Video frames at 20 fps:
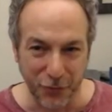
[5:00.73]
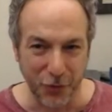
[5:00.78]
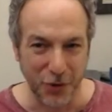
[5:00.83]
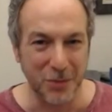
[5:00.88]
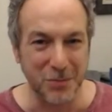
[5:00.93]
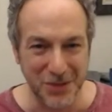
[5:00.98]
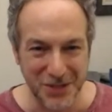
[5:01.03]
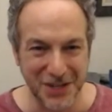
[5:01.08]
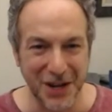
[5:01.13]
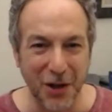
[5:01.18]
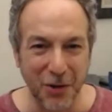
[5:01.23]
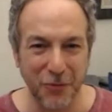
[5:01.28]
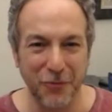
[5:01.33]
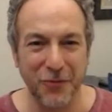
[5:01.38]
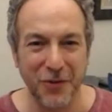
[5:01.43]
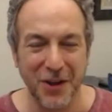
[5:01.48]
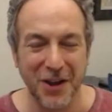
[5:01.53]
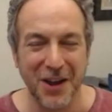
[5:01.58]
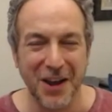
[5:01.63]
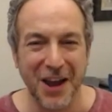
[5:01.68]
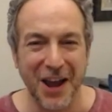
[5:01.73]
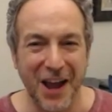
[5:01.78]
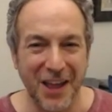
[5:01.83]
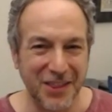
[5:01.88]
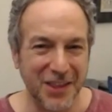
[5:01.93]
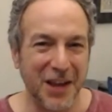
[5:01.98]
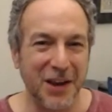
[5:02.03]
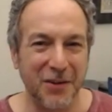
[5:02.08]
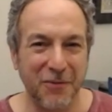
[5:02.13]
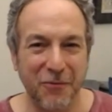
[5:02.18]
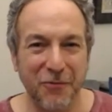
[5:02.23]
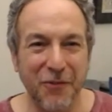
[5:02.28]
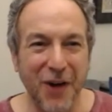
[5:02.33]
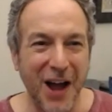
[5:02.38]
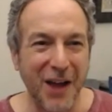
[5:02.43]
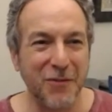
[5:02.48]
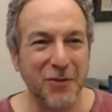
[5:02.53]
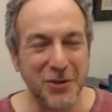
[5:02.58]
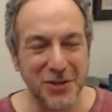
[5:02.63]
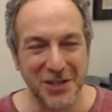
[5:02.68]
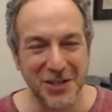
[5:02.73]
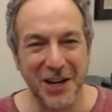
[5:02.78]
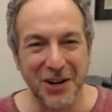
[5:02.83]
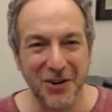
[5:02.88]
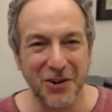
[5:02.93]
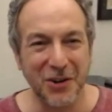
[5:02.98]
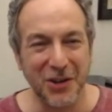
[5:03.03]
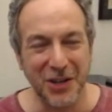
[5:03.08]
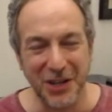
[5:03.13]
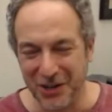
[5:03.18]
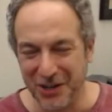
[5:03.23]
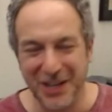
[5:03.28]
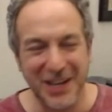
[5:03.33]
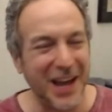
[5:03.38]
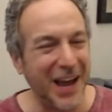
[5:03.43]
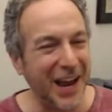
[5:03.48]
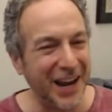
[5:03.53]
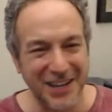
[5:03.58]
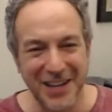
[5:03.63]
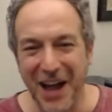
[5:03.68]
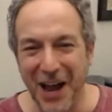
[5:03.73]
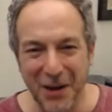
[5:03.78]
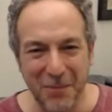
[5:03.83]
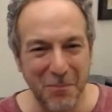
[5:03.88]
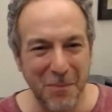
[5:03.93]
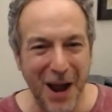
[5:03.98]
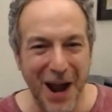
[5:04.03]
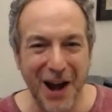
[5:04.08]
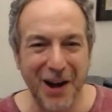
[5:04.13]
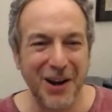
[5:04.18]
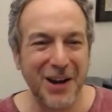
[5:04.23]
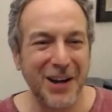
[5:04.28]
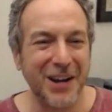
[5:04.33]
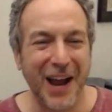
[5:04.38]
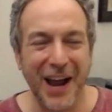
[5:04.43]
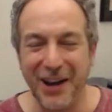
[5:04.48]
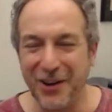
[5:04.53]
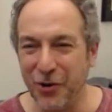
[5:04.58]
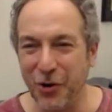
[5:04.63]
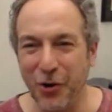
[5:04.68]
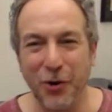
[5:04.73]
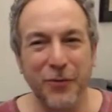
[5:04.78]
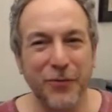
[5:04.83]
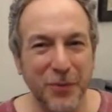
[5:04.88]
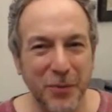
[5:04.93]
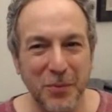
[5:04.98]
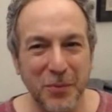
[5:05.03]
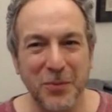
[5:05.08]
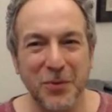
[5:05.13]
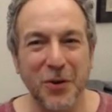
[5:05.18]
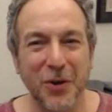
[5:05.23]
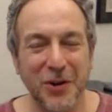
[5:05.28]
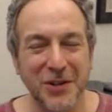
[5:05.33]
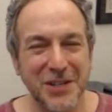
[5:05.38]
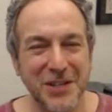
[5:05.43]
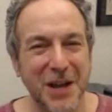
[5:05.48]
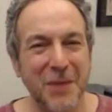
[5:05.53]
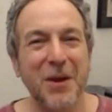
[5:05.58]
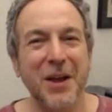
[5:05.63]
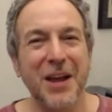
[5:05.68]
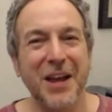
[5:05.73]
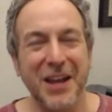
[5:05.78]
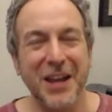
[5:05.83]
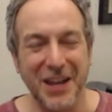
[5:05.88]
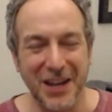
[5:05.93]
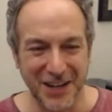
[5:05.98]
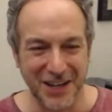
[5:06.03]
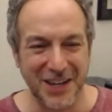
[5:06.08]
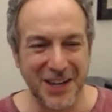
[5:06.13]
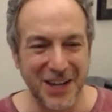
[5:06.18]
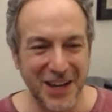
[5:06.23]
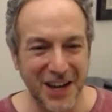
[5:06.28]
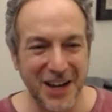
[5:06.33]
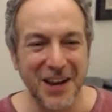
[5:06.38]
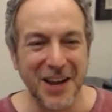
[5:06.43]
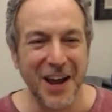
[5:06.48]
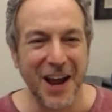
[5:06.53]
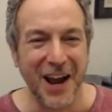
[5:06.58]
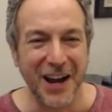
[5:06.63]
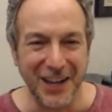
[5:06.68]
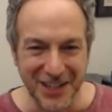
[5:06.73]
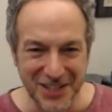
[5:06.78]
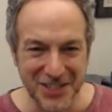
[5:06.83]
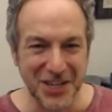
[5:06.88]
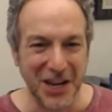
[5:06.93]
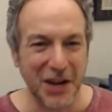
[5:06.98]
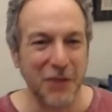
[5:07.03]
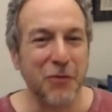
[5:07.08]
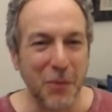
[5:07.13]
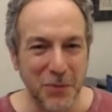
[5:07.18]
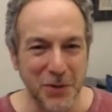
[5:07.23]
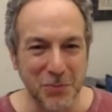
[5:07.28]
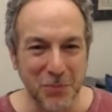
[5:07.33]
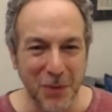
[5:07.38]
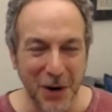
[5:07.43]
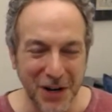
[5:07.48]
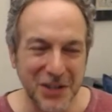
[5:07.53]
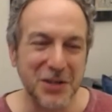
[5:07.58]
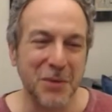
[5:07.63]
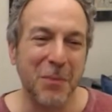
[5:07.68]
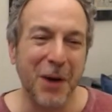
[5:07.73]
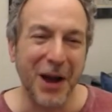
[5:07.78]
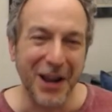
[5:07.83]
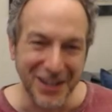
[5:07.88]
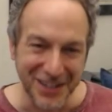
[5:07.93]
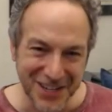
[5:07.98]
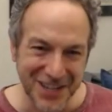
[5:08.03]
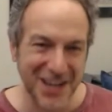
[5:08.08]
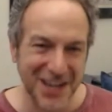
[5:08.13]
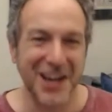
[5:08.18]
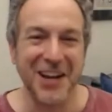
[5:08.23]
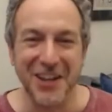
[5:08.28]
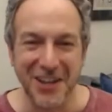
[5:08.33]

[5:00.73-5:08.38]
for himself, and then five years later, you know, he had gotten married. I hadn't heard from him in a long time. He had a kid, and he had saved up his money to buy his kid